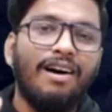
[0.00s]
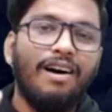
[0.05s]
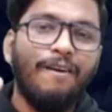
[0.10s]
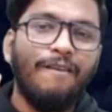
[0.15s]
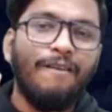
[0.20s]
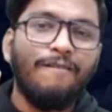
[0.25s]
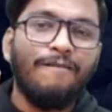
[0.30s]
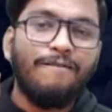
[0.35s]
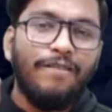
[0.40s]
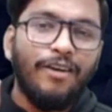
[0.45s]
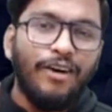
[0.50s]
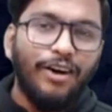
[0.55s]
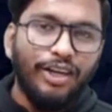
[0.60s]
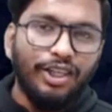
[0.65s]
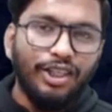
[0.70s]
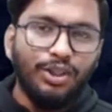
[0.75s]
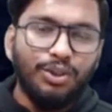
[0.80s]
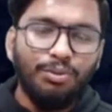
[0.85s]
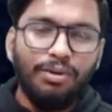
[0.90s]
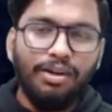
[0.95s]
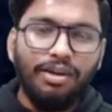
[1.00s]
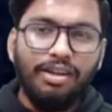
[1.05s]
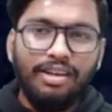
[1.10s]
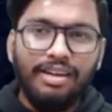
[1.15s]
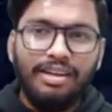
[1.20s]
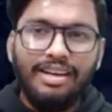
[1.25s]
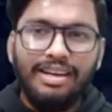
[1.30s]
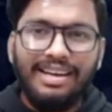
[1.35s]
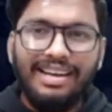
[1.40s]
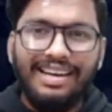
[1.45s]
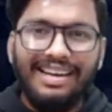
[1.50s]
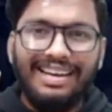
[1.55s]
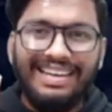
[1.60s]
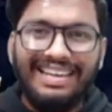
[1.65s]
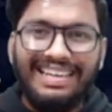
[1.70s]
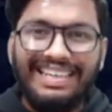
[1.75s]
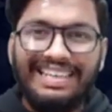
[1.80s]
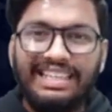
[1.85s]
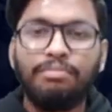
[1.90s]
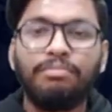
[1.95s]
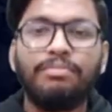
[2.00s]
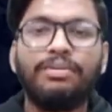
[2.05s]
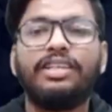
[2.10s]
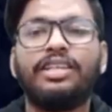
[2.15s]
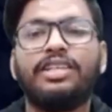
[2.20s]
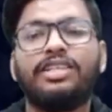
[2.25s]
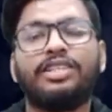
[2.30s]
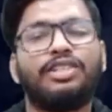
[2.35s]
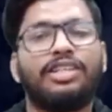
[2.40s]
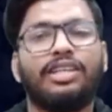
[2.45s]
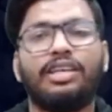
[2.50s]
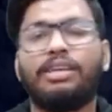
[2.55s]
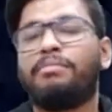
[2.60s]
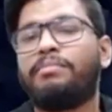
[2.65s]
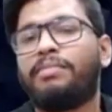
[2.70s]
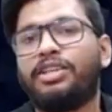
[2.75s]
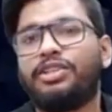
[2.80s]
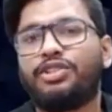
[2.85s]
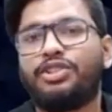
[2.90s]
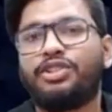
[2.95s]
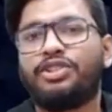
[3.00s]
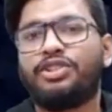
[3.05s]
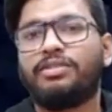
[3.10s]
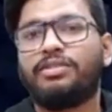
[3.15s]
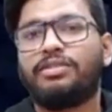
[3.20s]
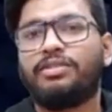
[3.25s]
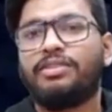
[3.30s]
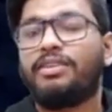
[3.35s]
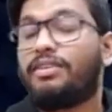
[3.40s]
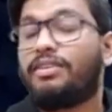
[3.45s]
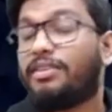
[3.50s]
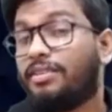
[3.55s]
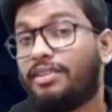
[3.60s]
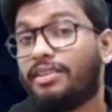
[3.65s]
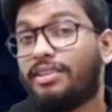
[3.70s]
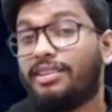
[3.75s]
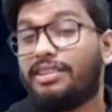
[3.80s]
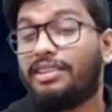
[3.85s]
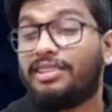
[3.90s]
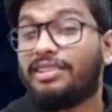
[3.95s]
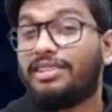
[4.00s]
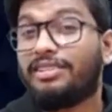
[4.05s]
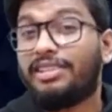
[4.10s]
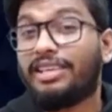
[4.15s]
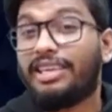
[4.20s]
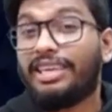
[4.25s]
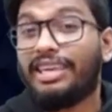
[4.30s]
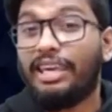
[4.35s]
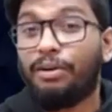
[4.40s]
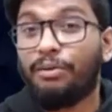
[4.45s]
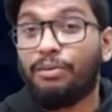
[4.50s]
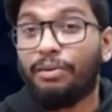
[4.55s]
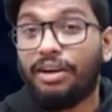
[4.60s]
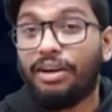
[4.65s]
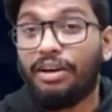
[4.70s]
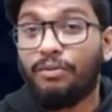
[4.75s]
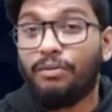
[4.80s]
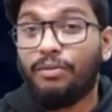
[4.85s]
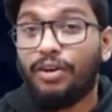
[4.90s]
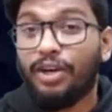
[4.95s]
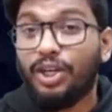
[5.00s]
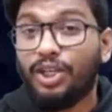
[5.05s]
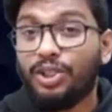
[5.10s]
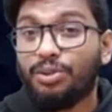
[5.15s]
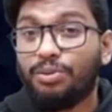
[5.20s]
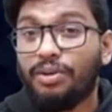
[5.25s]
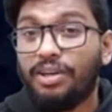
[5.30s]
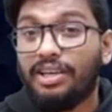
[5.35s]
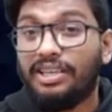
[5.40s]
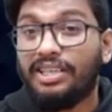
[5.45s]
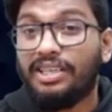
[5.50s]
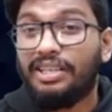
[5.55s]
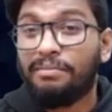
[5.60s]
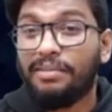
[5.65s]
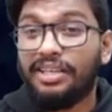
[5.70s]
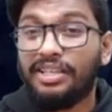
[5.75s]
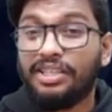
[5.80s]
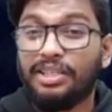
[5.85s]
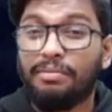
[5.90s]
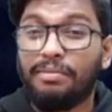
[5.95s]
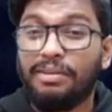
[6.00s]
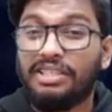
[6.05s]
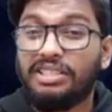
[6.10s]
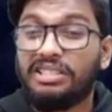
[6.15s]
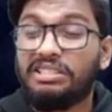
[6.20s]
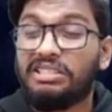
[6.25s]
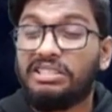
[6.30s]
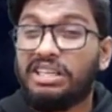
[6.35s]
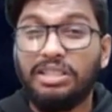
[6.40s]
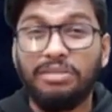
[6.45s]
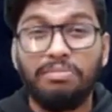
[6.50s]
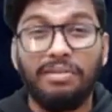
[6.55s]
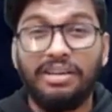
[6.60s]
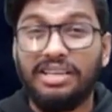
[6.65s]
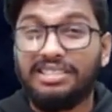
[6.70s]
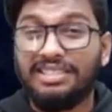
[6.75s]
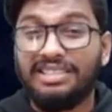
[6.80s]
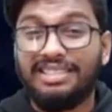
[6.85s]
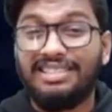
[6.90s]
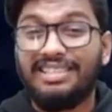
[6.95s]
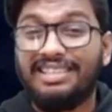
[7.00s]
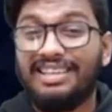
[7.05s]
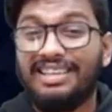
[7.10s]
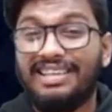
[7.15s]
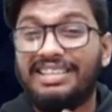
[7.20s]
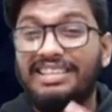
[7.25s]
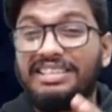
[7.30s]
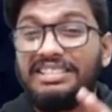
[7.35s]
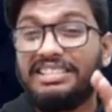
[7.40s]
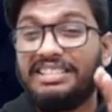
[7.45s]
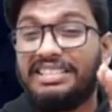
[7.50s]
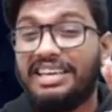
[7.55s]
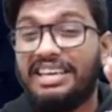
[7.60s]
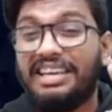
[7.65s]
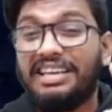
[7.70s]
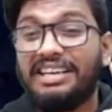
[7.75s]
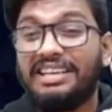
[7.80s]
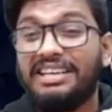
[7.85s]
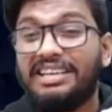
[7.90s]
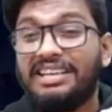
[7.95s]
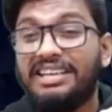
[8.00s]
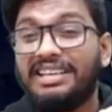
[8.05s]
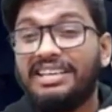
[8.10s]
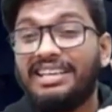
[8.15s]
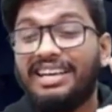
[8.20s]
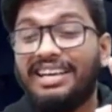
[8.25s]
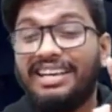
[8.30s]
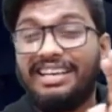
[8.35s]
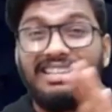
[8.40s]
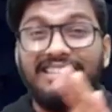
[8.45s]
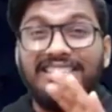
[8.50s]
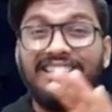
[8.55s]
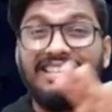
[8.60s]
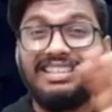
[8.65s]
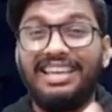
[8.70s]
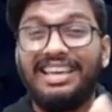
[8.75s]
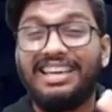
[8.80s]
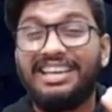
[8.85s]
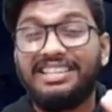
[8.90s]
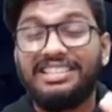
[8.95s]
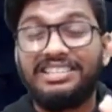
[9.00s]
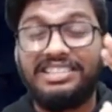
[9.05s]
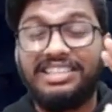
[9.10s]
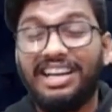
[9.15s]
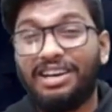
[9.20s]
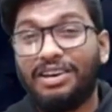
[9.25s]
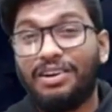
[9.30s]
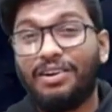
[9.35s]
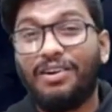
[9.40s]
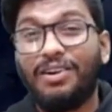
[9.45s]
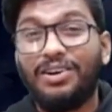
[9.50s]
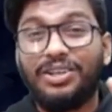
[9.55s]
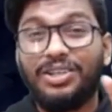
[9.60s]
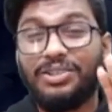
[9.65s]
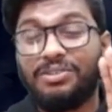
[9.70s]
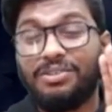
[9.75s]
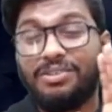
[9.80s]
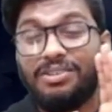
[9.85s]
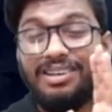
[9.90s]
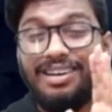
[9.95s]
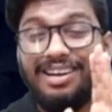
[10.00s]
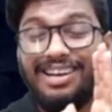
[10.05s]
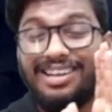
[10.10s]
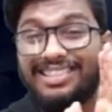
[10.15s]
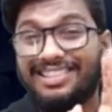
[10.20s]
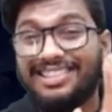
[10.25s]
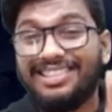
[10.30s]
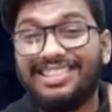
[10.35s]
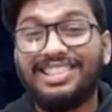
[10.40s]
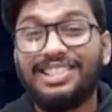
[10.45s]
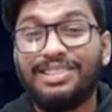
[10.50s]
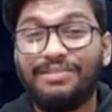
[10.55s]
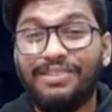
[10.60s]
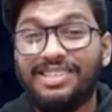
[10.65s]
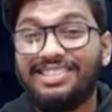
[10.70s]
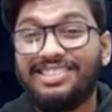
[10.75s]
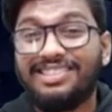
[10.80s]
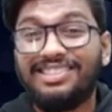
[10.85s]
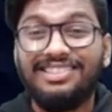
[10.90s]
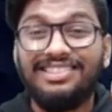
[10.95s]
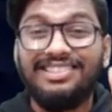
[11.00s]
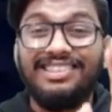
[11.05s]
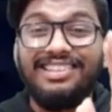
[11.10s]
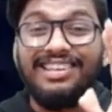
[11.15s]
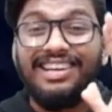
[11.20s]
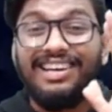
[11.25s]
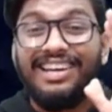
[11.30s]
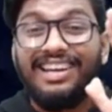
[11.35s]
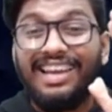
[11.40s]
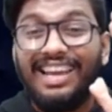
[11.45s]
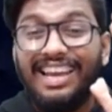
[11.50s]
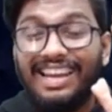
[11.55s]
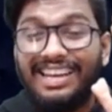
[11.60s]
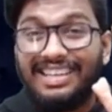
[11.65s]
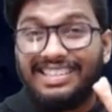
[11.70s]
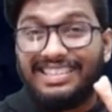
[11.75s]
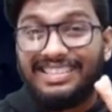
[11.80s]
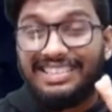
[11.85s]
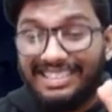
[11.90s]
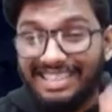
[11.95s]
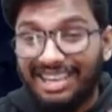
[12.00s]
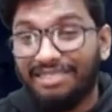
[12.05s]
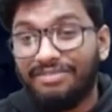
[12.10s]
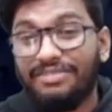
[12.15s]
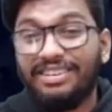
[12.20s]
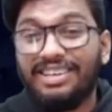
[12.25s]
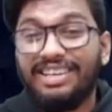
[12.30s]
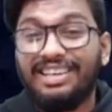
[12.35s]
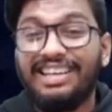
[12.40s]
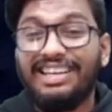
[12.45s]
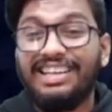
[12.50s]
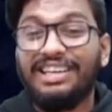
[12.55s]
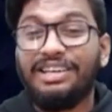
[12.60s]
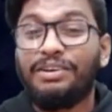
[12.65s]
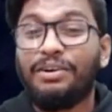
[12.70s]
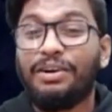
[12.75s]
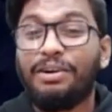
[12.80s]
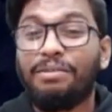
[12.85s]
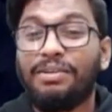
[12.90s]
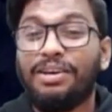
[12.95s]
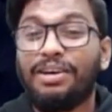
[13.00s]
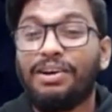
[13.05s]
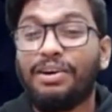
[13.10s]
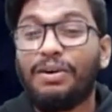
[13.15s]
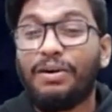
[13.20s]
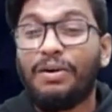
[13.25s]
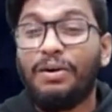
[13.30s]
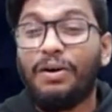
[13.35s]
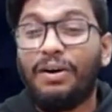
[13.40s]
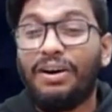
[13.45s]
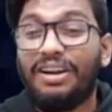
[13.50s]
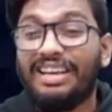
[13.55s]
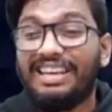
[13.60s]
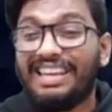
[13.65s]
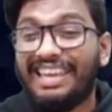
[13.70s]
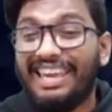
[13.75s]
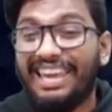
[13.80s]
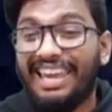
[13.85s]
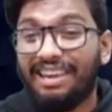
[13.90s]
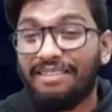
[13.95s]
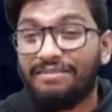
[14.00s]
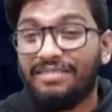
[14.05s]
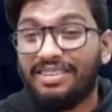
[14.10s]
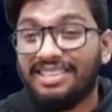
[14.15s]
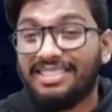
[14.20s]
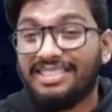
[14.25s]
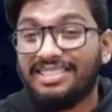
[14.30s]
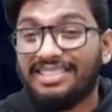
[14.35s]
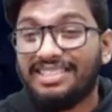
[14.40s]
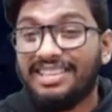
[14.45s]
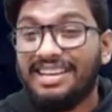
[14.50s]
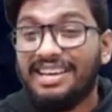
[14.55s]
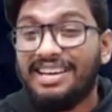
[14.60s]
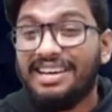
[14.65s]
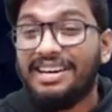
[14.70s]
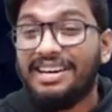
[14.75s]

a virtual diminished image. This is the keyword, virtual diminished image. Trust me, it, it doesn't take it doesn't take a Sherlock to ask this question. It is definitely going to be a concave lens.